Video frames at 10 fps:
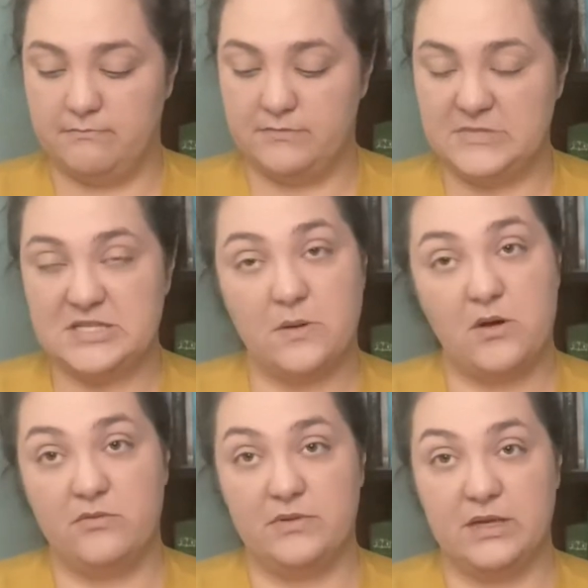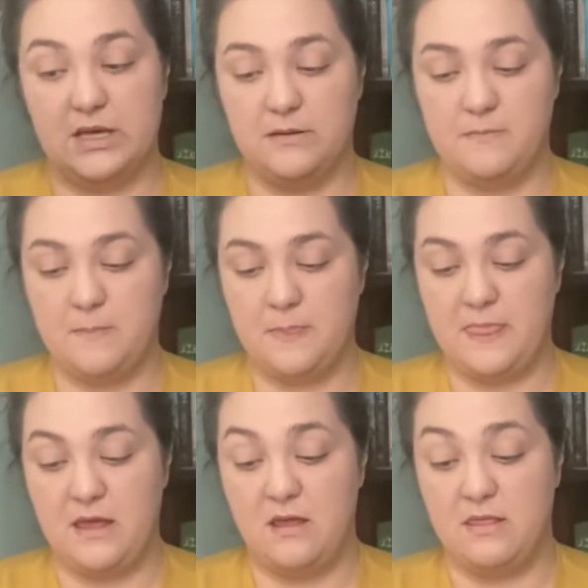So hopefully
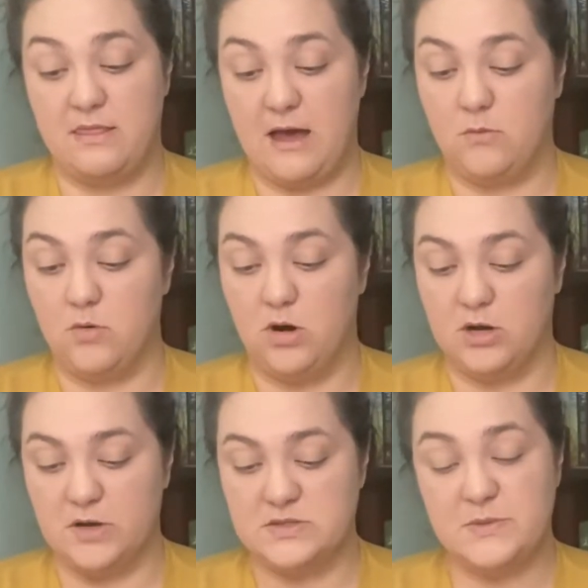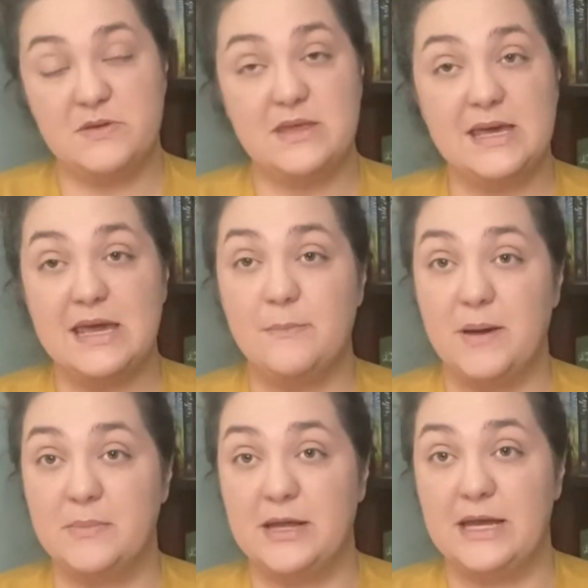that will all go smoothly. My
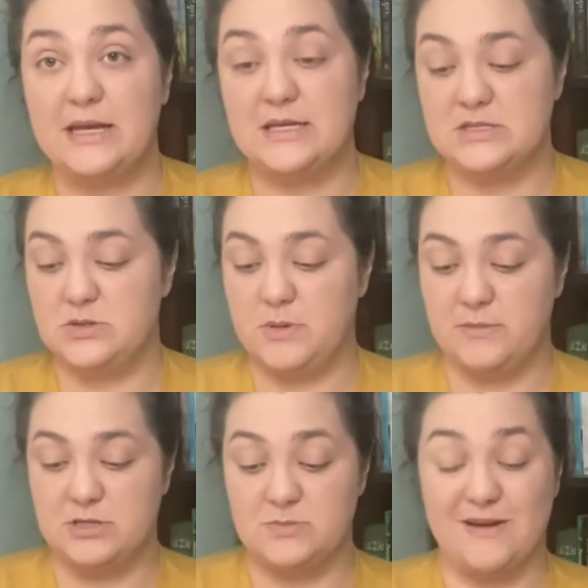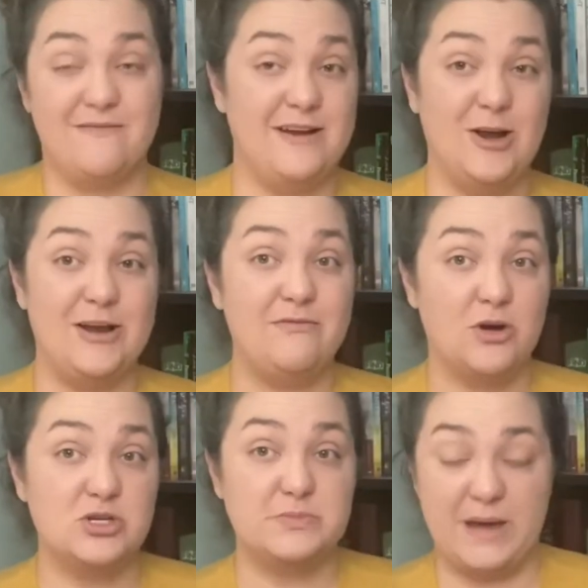plan is to publish my very
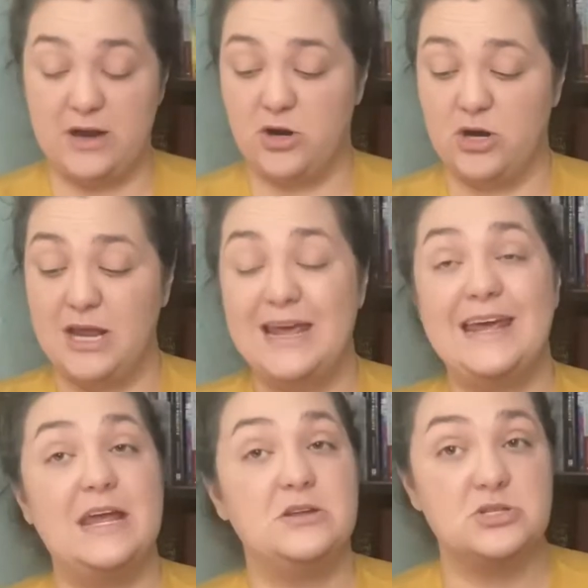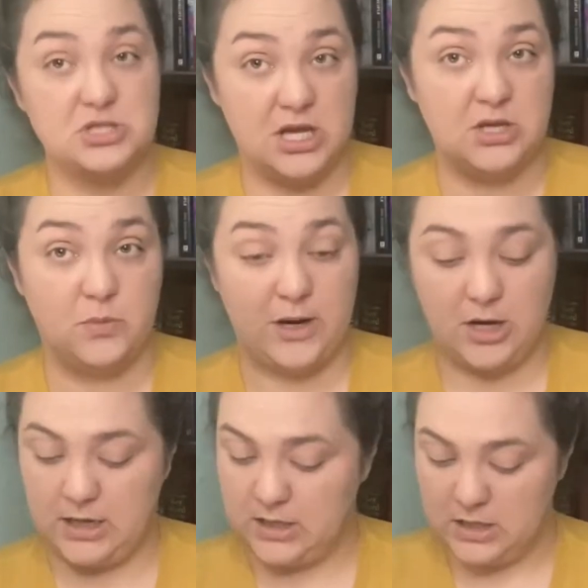first pattern in January.
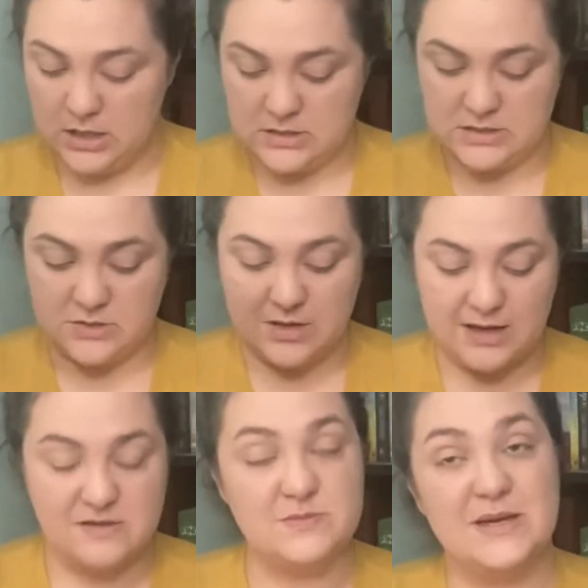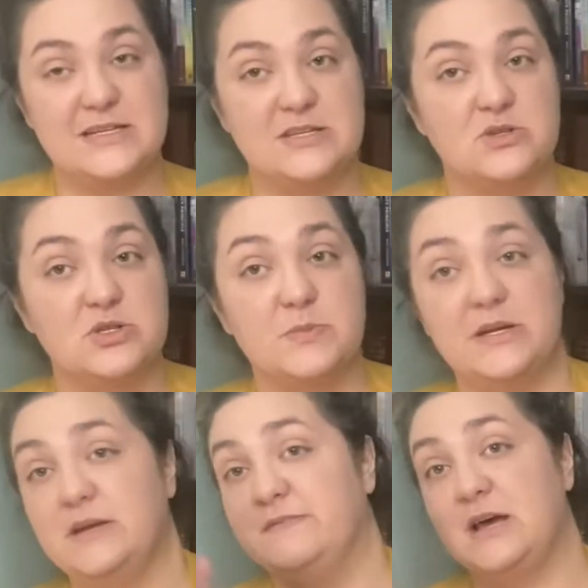So that gives my testers plenty
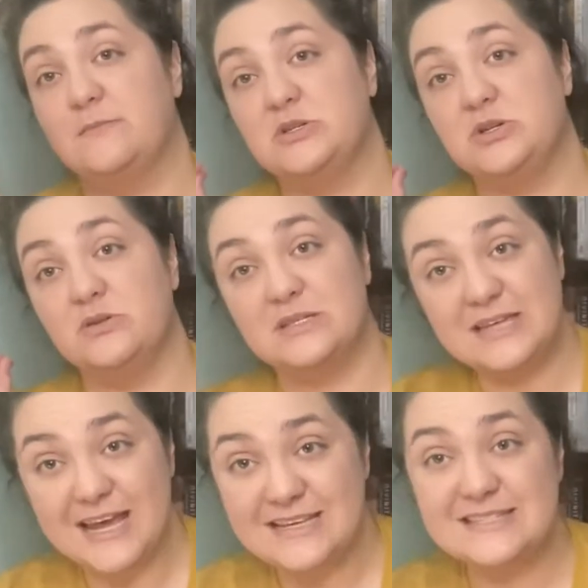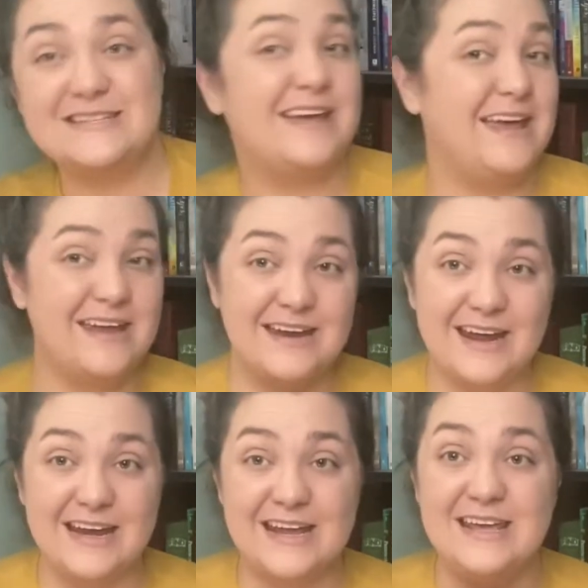of time to do the test and
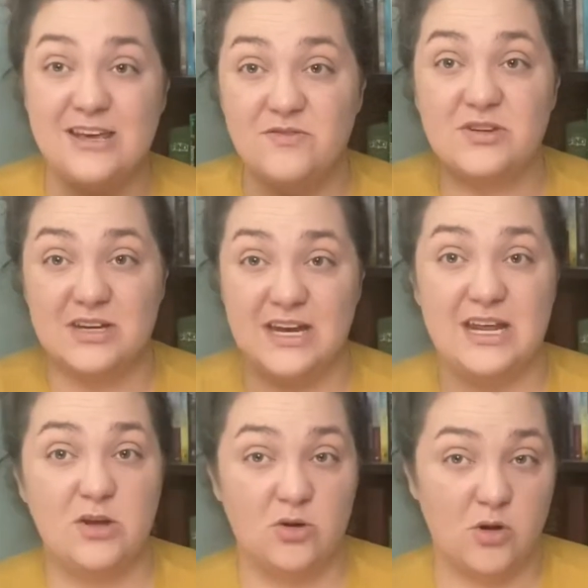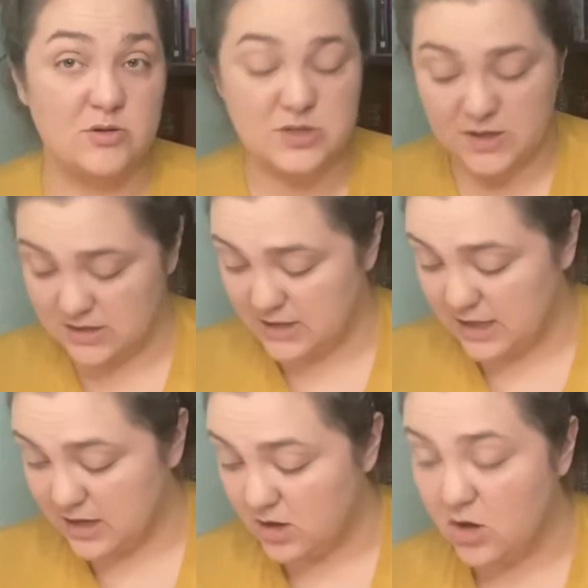any gift knitting or crocheting
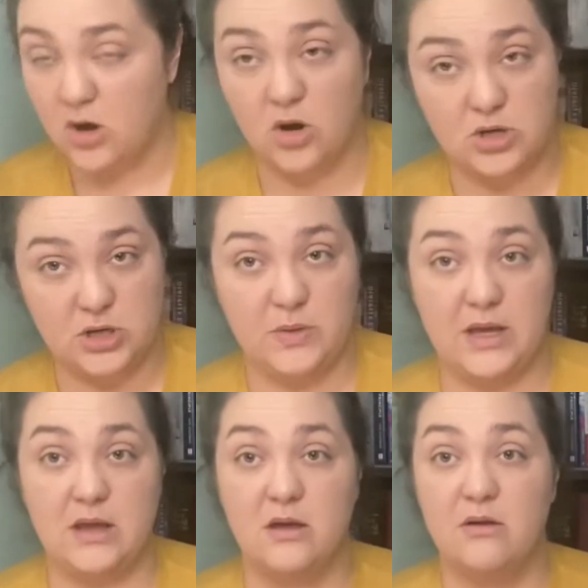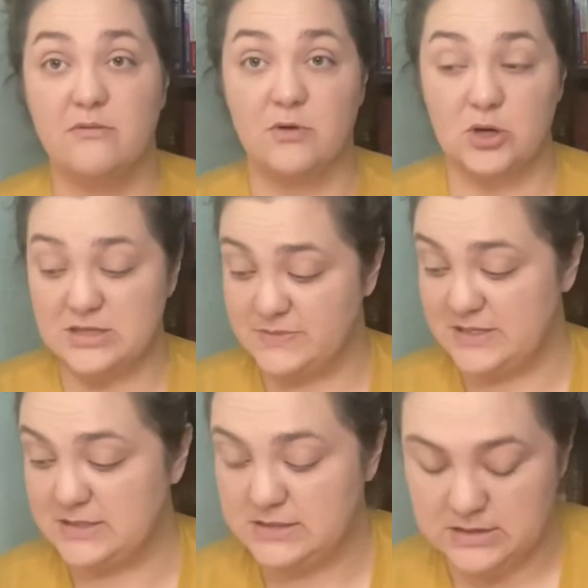they are doing for Christmas.